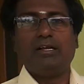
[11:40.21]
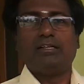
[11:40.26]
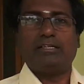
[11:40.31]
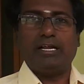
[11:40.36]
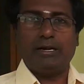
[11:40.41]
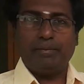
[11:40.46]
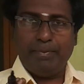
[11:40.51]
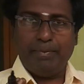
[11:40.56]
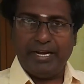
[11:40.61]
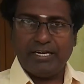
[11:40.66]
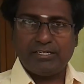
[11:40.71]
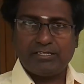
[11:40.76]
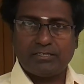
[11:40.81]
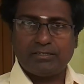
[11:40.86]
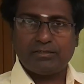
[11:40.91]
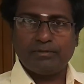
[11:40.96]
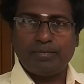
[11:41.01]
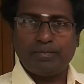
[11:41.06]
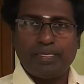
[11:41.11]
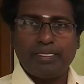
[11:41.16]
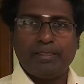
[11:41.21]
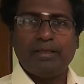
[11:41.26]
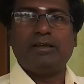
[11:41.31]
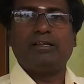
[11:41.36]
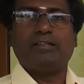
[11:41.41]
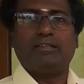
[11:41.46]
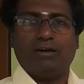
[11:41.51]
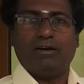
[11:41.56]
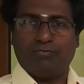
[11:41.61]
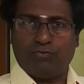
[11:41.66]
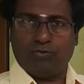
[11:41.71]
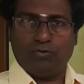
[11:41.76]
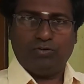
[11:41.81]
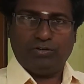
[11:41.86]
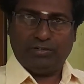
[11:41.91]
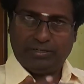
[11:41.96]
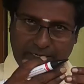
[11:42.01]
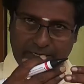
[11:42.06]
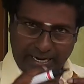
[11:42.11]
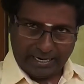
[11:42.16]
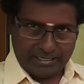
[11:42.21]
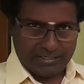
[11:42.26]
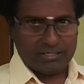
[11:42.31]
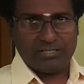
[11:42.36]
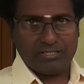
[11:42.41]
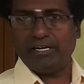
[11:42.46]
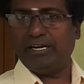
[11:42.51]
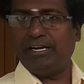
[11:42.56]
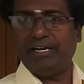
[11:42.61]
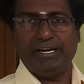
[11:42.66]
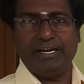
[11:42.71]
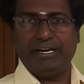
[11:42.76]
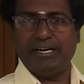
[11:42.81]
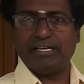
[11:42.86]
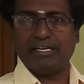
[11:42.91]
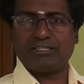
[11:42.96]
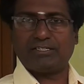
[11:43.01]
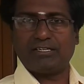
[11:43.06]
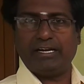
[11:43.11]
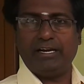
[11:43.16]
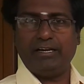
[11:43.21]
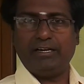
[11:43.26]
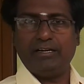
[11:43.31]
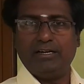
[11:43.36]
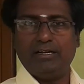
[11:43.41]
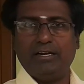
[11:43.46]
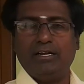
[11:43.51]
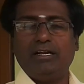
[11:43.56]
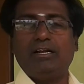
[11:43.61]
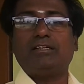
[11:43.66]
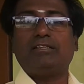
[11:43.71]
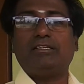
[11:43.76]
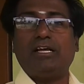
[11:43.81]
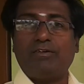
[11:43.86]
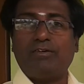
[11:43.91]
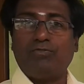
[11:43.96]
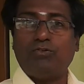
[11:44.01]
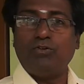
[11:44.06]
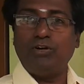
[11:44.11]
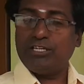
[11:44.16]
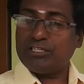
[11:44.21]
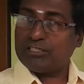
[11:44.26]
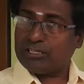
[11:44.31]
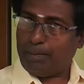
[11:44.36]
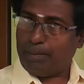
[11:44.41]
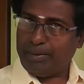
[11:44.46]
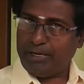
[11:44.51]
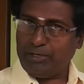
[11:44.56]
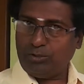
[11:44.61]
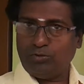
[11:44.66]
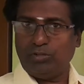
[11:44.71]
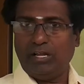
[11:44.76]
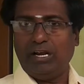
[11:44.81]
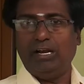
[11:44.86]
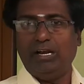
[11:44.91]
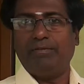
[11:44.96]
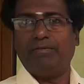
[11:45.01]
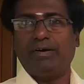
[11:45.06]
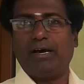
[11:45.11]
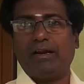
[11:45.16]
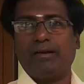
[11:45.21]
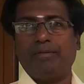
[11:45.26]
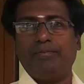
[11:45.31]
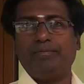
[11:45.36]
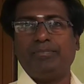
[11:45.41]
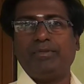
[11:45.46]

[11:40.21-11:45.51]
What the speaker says: That means the food digested in intestine, that food is coming to the liver